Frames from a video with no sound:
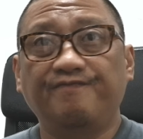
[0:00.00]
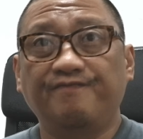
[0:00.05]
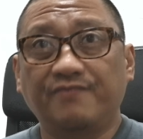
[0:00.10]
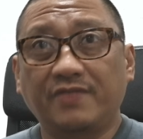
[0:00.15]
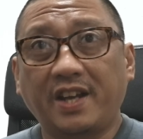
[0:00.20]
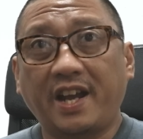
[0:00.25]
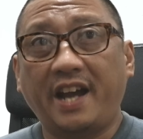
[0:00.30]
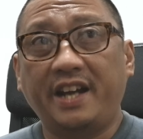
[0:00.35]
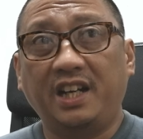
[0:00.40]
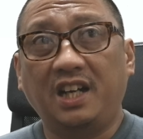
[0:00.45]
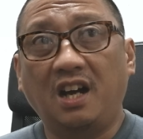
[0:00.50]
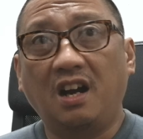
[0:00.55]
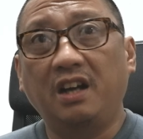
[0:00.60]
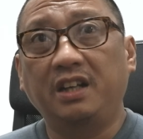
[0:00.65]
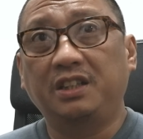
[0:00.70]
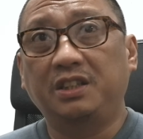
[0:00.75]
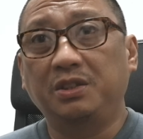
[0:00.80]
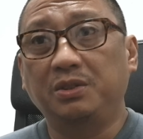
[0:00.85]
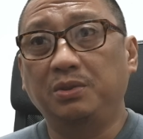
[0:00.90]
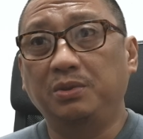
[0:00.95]
kind of
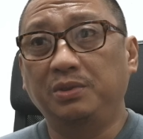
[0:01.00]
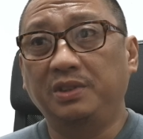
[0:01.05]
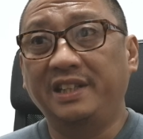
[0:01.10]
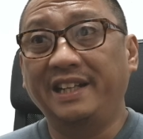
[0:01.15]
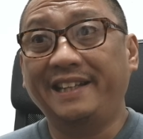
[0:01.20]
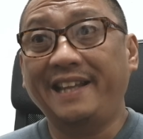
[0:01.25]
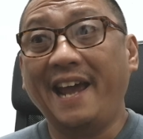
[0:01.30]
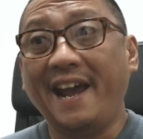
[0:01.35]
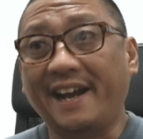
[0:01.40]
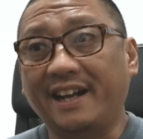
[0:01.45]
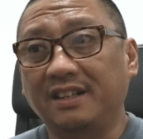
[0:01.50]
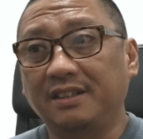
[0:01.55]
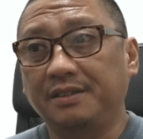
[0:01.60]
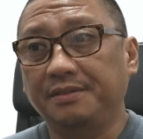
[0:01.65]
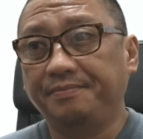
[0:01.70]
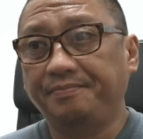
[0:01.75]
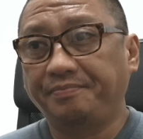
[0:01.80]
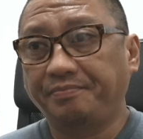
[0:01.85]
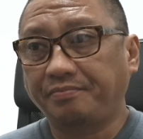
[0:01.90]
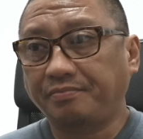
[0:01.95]
hard to detect.
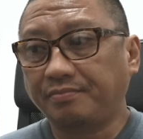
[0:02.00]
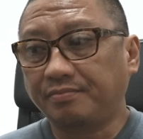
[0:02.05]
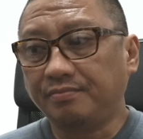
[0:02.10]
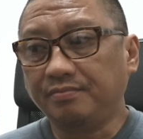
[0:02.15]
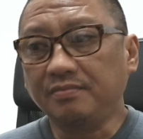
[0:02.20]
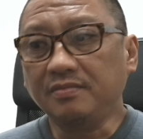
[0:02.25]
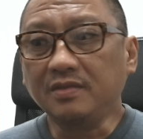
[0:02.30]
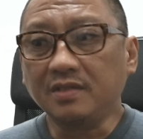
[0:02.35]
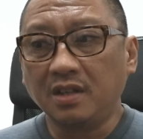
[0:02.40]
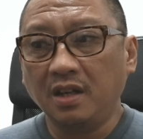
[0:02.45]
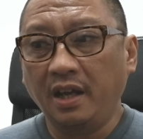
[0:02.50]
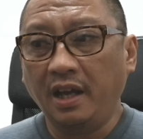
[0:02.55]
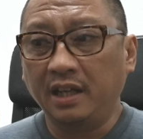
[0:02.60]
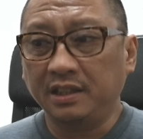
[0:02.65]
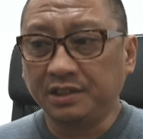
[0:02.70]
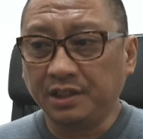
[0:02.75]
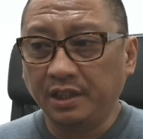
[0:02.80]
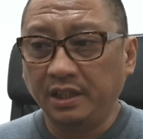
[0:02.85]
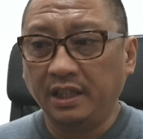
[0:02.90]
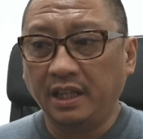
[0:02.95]

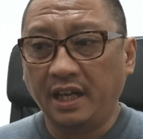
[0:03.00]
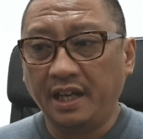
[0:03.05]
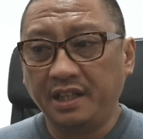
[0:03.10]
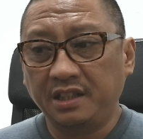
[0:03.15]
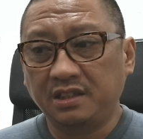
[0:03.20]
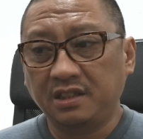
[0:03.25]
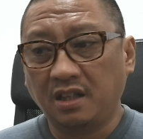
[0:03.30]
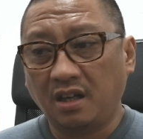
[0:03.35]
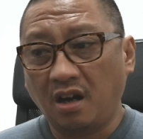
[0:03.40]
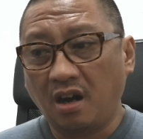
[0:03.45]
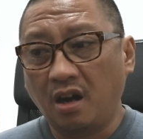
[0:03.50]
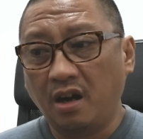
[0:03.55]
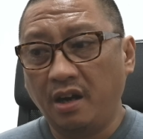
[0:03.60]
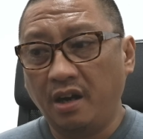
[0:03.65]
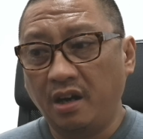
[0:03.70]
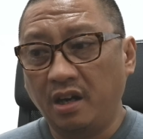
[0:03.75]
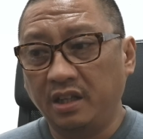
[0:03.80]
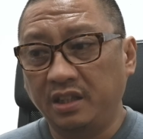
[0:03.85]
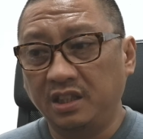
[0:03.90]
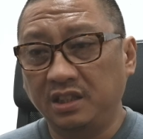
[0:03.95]
Ester lines are
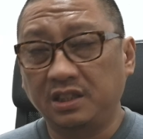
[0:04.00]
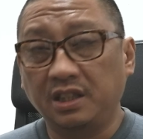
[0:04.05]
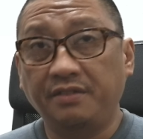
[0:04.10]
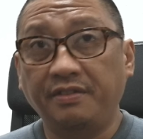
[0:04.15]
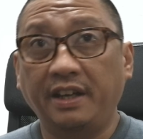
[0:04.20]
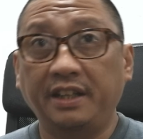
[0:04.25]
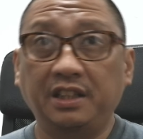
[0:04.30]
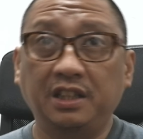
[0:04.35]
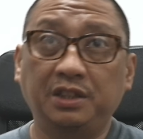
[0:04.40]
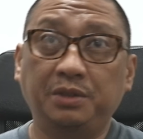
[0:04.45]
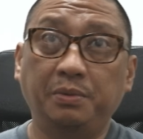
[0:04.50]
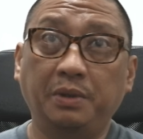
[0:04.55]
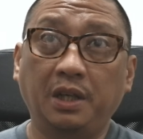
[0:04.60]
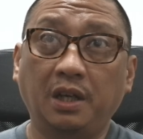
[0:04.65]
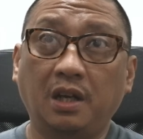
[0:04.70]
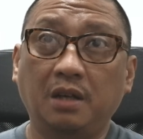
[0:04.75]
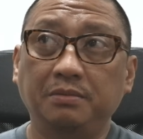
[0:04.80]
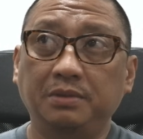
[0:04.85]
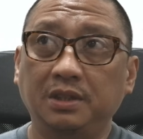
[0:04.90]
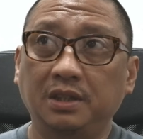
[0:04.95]
a disadvantage when it
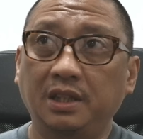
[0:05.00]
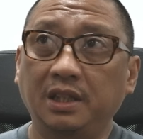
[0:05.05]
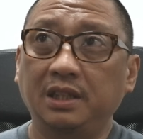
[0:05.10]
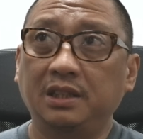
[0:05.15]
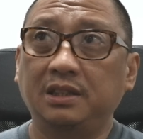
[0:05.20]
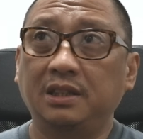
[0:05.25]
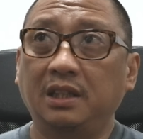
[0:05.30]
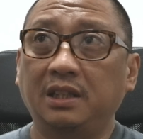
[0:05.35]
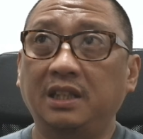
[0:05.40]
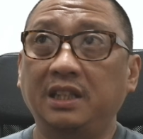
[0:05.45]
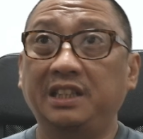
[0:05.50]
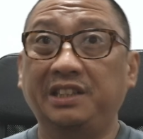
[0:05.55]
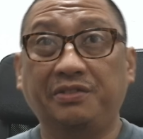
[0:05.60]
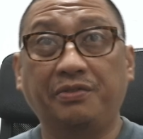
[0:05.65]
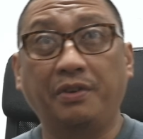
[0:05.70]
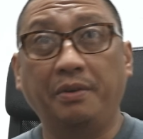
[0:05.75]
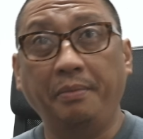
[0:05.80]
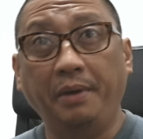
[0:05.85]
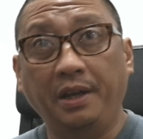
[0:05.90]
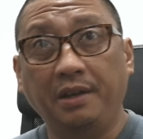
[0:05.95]
comes to this, at least
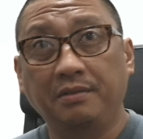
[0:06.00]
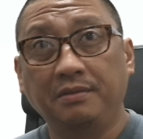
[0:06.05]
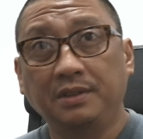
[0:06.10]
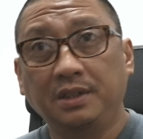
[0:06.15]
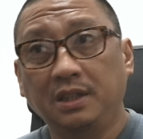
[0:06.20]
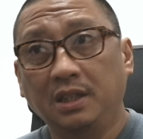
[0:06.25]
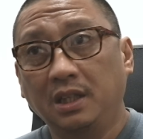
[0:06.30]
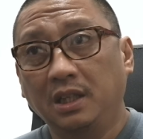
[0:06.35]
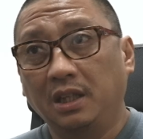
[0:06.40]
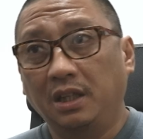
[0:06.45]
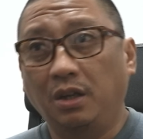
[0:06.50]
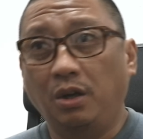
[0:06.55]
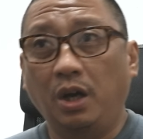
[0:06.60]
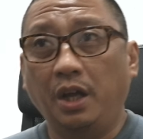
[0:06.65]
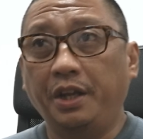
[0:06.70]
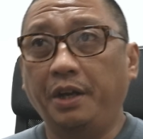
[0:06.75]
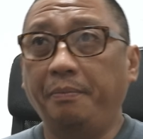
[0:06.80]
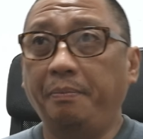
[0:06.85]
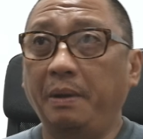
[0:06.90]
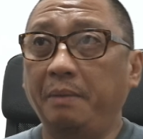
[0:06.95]
for me. Now
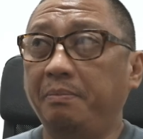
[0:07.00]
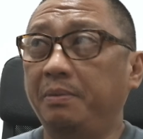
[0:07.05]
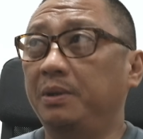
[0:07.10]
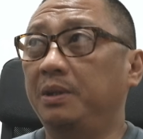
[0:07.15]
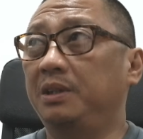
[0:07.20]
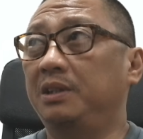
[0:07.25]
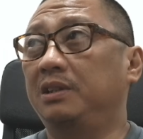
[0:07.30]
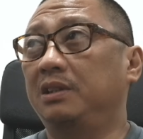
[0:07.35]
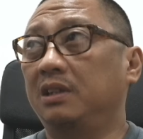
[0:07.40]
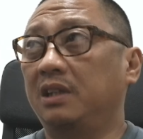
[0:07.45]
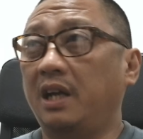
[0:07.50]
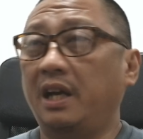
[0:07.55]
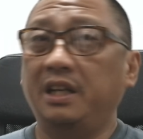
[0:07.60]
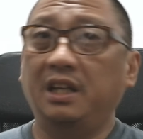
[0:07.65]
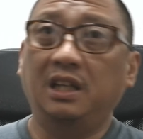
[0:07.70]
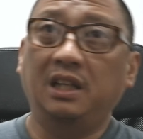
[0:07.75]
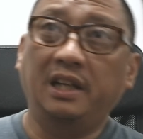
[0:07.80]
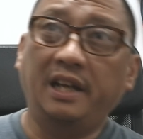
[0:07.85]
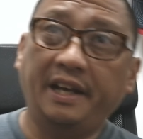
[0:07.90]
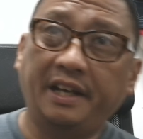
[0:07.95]
other people kind
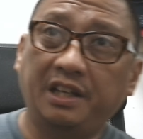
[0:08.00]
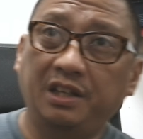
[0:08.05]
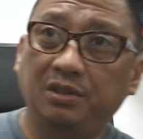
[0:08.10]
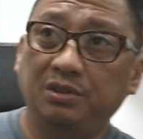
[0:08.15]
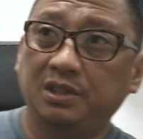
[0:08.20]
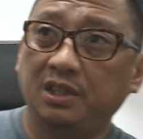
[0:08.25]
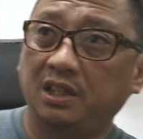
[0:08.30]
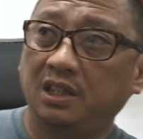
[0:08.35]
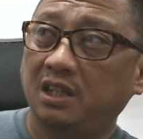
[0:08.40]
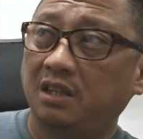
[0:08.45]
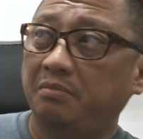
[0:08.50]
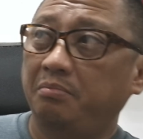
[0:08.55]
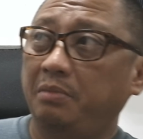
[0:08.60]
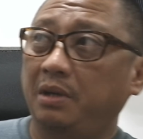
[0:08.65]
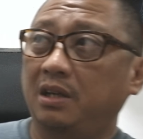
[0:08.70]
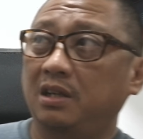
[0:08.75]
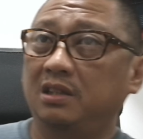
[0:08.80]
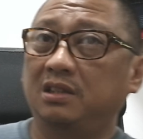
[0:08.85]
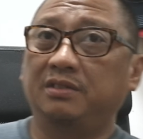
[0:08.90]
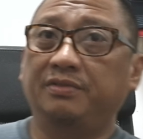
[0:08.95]
of like using them
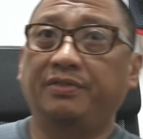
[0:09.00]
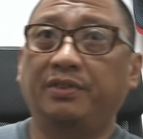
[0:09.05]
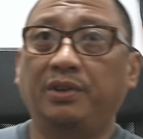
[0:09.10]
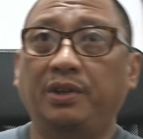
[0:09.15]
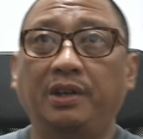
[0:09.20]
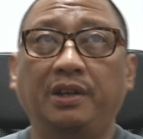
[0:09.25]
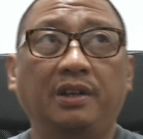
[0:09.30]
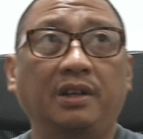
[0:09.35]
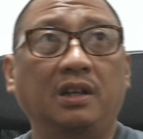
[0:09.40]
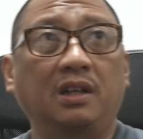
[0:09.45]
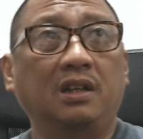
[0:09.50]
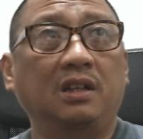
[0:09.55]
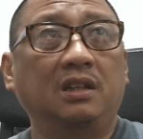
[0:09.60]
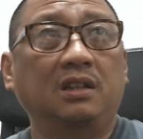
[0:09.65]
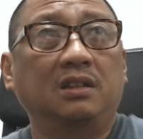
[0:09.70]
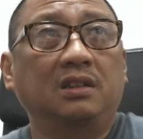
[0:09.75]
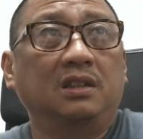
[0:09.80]
because for